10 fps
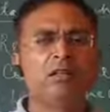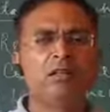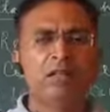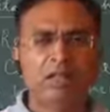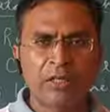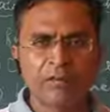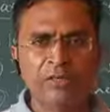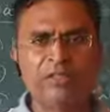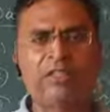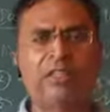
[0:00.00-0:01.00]
the
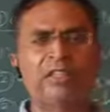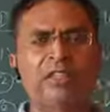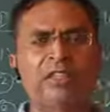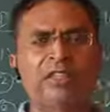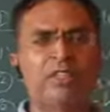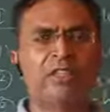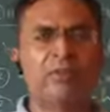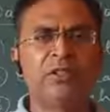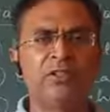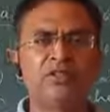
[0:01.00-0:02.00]
different selection
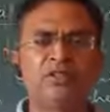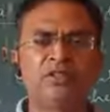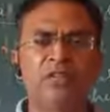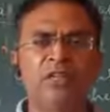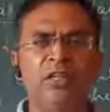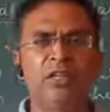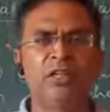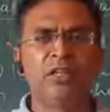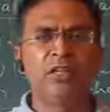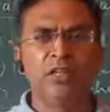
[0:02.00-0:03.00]
statements,
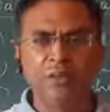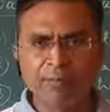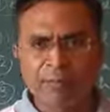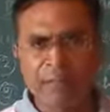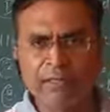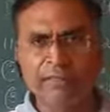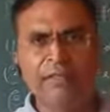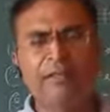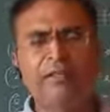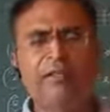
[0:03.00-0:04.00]
different
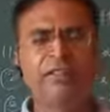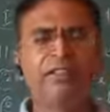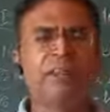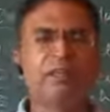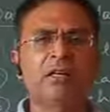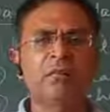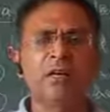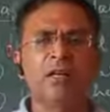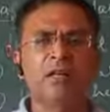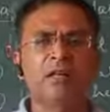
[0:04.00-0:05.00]
DCL
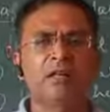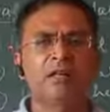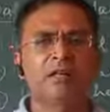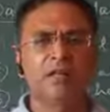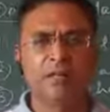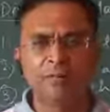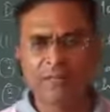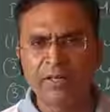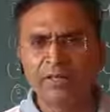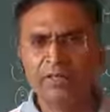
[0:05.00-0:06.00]
command,
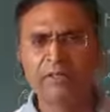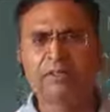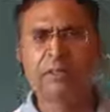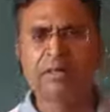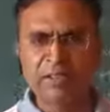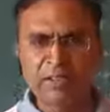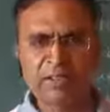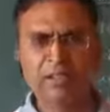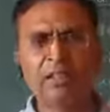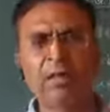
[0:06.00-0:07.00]
different
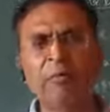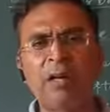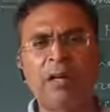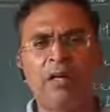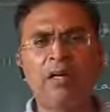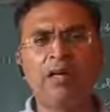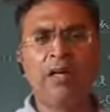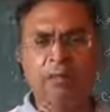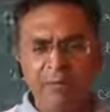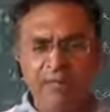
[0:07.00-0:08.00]
transaction command,
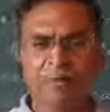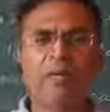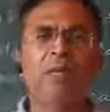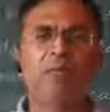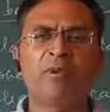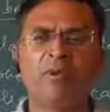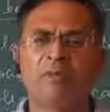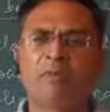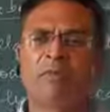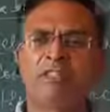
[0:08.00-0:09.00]
multiple number
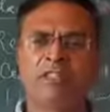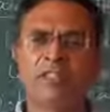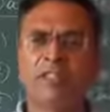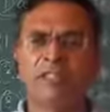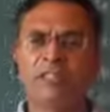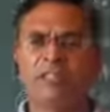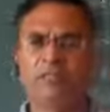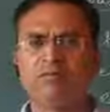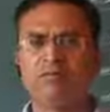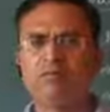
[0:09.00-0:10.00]
of commands are there.
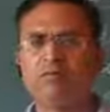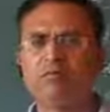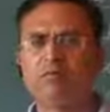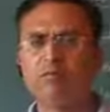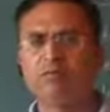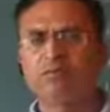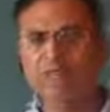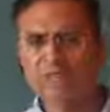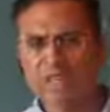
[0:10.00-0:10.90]
Means